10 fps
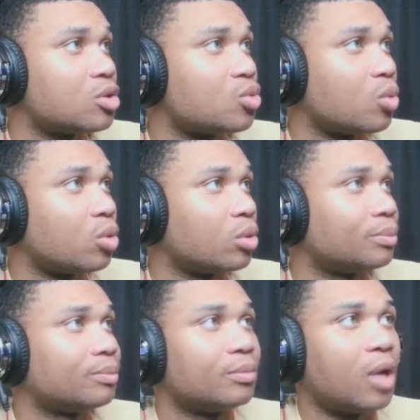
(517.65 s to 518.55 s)
Swarm.
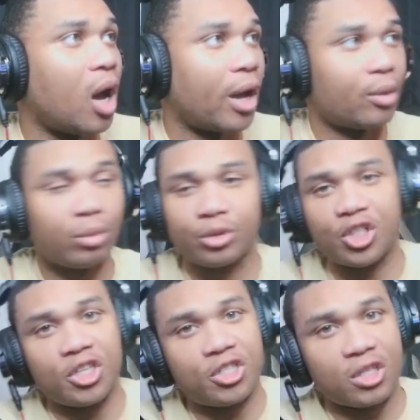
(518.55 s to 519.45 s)
Alright.
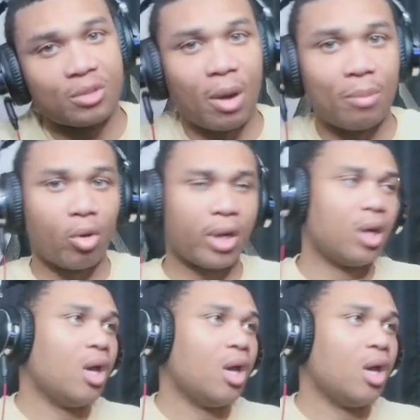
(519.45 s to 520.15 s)
GG's, my boy.